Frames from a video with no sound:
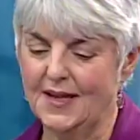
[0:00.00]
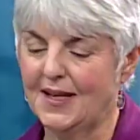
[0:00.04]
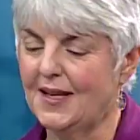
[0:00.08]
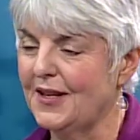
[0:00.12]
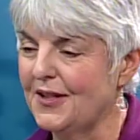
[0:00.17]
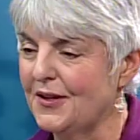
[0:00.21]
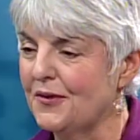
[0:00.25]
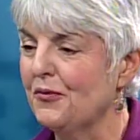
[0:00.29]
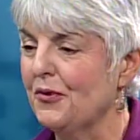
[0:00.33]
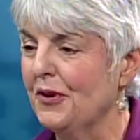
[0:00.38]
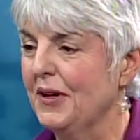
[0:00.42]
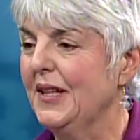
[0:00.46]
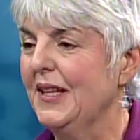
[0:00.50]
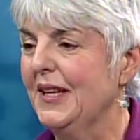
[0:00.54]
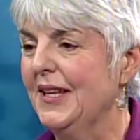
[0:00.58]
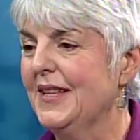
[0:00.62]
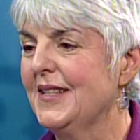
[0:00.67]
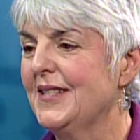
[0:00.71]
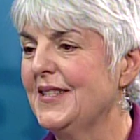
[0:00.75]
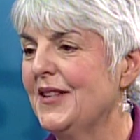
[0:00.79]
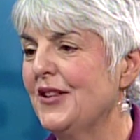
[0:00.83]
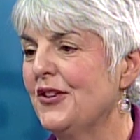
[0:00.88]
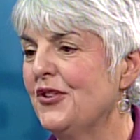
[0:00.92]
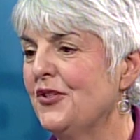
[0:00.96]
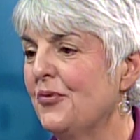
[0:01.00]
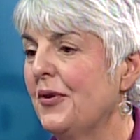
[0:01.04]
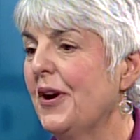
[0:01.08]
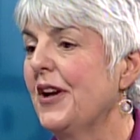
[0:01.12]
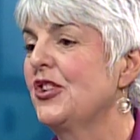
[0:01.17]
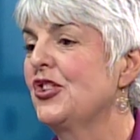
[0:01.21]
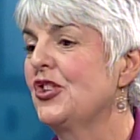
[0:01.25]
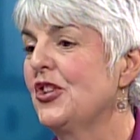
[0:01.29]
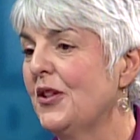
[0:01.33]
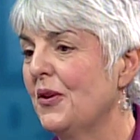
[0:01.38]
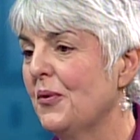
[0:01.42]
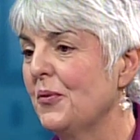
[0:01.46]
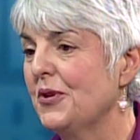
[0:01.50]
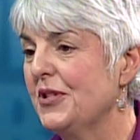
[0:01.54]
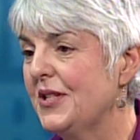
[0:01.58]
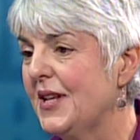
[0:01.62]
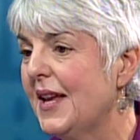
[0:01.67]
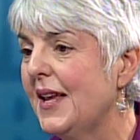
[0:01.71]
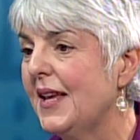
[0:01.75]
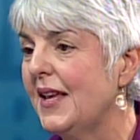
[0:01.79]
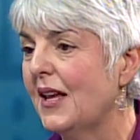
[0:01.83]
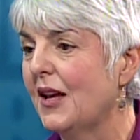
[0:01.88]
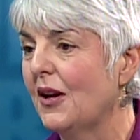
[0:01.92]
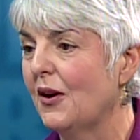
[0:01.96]
and it really is the direction that we're
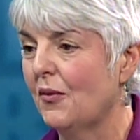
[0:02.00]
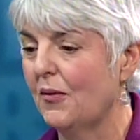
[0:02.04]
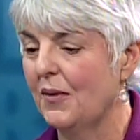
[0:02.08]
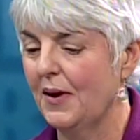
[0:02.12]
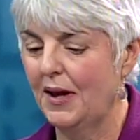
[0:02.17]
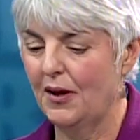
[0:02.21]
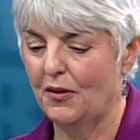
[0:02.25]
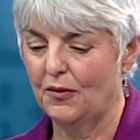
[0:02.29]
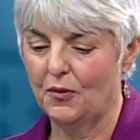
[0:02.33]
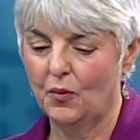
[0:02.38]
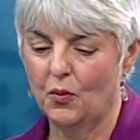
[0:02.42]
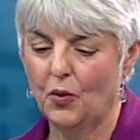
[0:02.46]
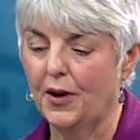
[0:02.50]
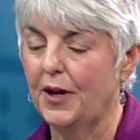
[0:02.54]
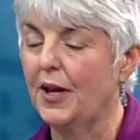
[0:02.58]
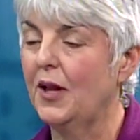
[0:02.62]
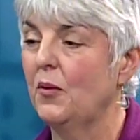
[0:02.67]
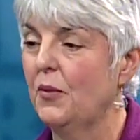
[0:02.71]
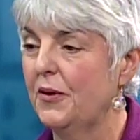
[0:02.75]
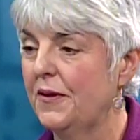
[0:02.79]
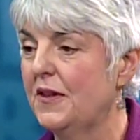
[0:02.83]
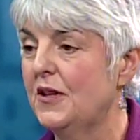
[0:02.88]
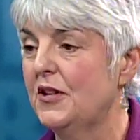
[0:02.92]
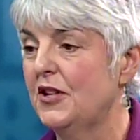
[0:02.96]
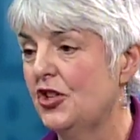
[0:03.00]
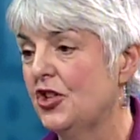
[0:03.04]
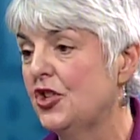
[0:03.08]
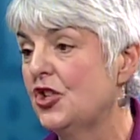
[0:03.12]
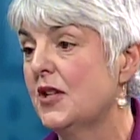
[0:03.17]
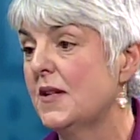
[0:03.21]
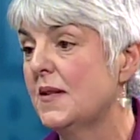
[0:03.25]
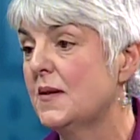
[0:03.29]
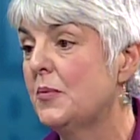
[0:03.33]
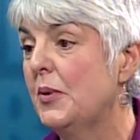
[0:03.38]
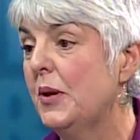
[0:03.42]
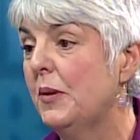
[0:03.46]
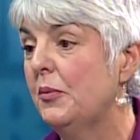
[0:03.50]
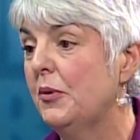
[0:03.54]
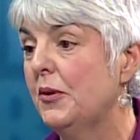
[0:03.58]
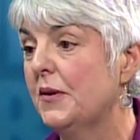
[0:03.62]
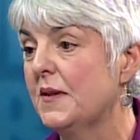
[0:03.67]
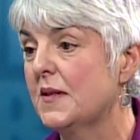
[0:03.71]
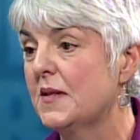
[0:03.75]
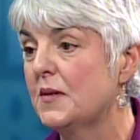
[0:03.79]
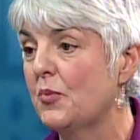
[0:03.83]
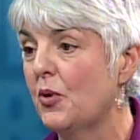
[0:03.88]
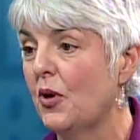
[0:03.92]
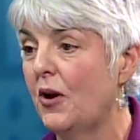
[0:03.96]
taking around working with Indigenous people in
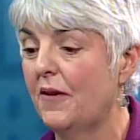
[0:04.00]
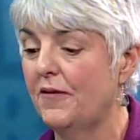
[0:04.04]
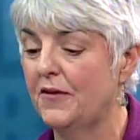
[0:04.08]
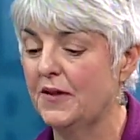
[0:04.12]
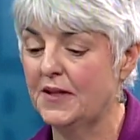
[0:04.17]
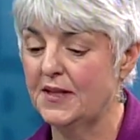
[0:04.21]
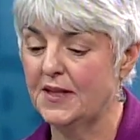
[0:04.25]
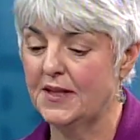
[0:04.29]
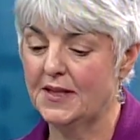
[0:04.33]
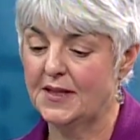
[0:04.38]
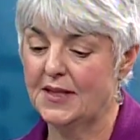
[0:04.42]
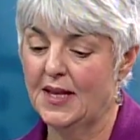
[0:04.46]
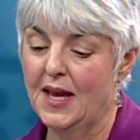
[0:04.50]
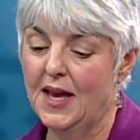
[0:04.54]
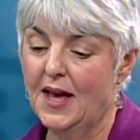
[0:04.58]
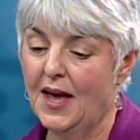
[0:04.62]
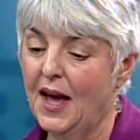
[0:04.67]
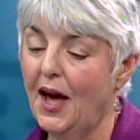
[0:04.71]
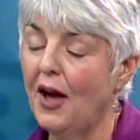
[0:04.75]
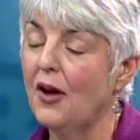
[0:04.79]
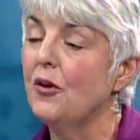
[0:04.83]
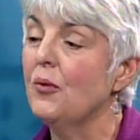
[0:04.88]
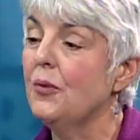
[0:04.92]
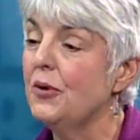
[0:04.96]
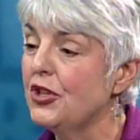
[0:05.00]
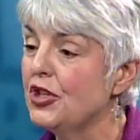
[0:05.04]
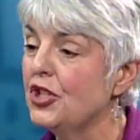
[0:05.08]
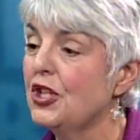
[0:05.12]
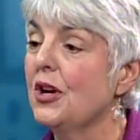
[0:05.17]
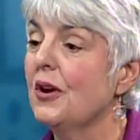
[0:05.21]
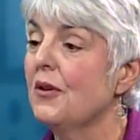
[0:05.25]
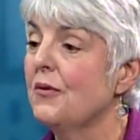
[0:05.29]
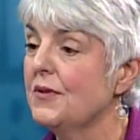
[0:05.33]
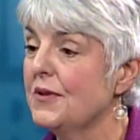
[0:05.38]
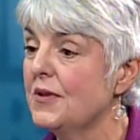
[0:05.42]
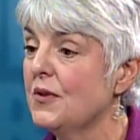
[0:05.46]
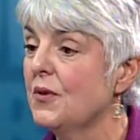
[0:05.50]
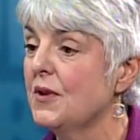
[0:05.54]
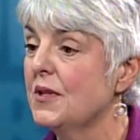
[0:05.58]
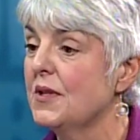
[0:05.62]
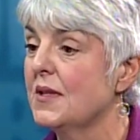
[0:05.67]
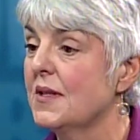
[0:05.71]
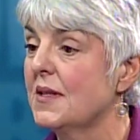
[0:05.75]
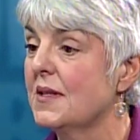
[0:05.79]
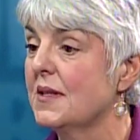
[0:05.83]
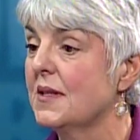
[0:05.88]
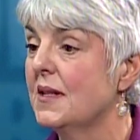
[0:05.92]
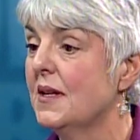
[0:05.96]
this province, is how do we share
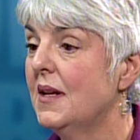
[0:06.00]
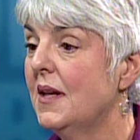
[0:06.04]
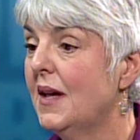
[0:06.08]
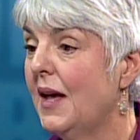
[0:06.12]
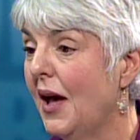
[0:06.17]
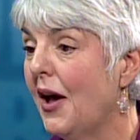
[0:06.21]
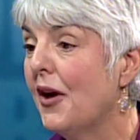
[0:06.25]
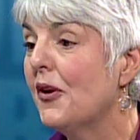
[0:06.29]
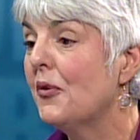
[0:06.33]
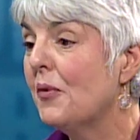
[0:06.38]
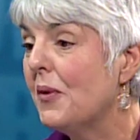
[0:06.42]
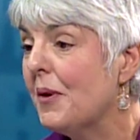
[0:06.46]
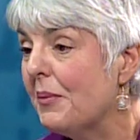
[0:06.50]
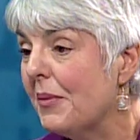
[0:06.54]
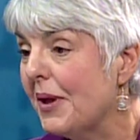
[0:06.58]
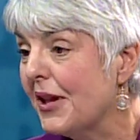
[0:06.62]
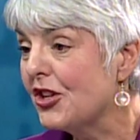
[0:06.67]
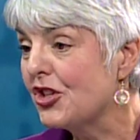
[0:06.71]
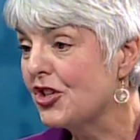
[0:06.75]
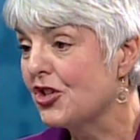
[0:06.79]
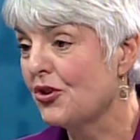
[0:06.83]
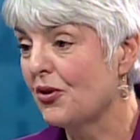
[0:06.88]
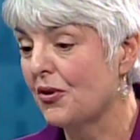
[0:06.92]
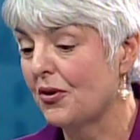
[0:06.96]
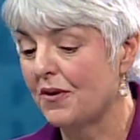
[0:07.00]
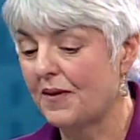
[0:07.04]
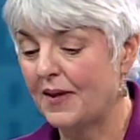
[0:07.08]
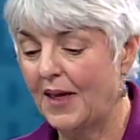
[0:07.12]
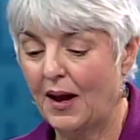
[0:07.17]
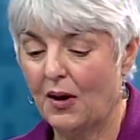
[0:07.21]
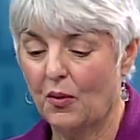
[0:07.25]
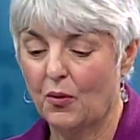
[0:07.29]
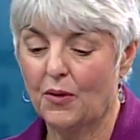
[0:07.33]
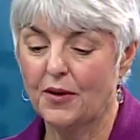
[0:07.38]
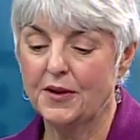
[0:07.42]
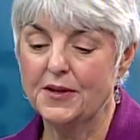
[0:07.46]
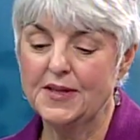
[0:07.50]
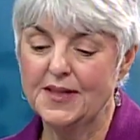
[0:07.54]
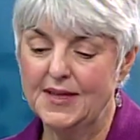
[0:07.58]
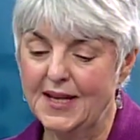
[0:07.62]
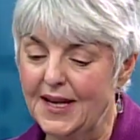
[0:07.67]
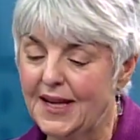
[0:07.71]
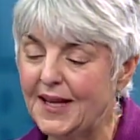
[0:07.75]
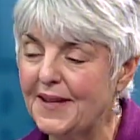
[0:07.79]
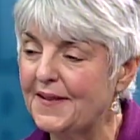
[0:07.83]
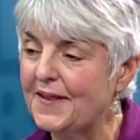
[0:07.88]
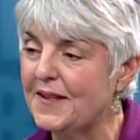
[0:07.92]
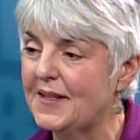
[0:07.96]
resources? How do we make sure that we're
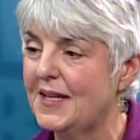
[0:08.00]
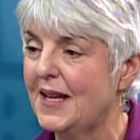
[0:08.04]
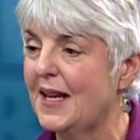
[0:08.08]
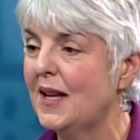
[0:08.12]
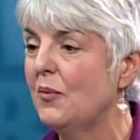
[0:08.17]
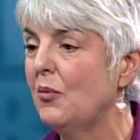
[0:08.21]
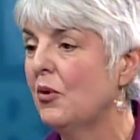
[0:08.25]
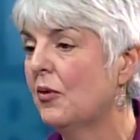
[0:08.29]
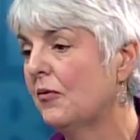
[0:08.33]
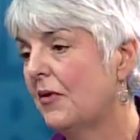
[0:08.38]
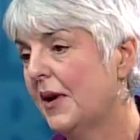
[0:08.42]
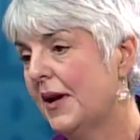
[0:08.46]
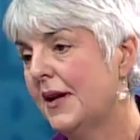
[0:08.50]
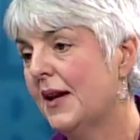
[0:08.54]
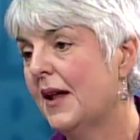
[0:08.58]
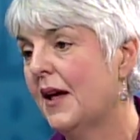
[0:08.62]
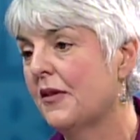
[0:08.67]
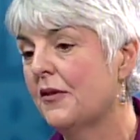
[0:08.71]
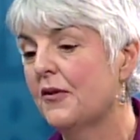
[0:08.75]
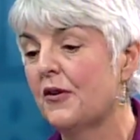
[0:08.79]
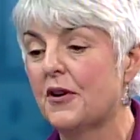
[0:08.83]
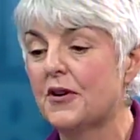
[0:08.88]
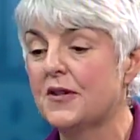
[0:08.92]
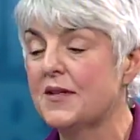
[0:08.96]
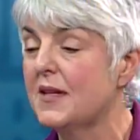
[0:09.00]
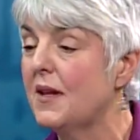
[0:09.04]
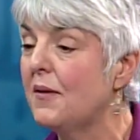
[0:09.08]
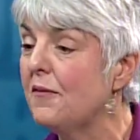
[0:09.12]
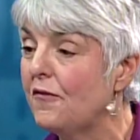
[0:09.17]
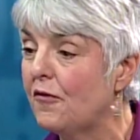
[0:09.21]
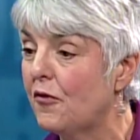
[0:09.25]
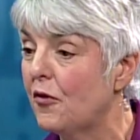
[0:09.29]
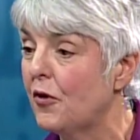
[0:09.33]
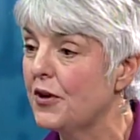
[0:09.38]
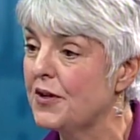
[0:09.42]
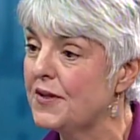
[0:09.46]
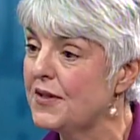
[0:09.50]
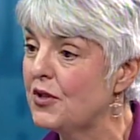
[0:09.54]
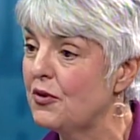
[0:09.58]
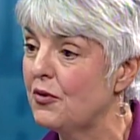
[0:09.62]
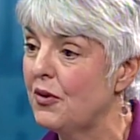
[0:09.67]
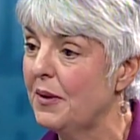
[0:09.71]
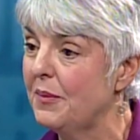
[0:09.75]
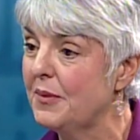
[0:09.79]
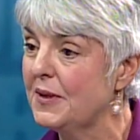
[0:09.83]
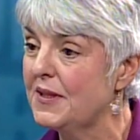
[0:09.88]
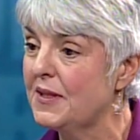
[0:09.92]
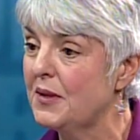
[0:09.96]
sitting at the table? Right now there are some forest
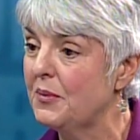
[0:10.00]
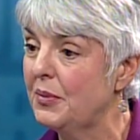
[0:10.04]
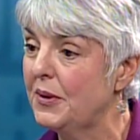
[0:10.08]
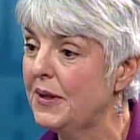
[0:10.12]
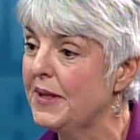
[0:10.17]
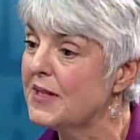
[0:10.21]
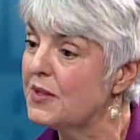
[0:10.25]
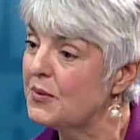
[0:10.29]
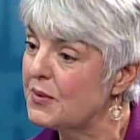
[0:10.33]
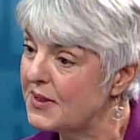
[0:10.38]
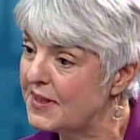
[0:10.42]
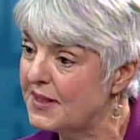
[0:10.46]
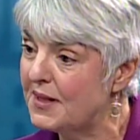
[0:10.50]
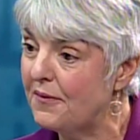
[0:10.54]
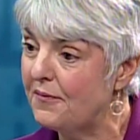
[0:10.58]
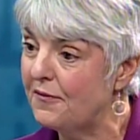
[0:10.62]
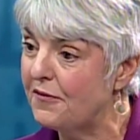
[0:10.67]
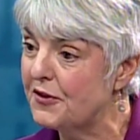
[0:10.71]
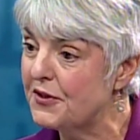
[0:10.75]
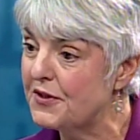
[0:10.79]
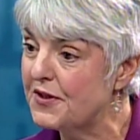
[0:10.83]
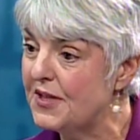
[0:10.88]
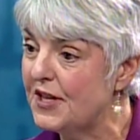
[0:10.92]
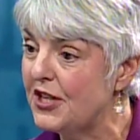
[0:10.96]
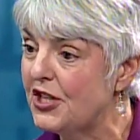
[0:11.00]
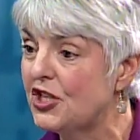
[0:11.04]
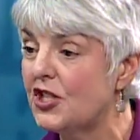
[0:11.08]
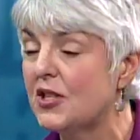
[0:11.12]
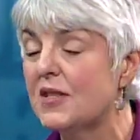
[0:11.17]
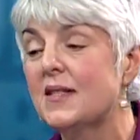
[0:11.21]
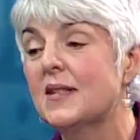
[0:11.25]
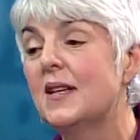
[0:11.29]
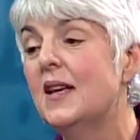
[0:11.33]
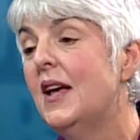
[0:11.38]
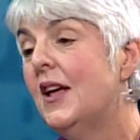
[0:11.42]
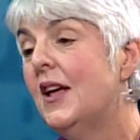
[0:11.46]
agreements in place with some First Nations,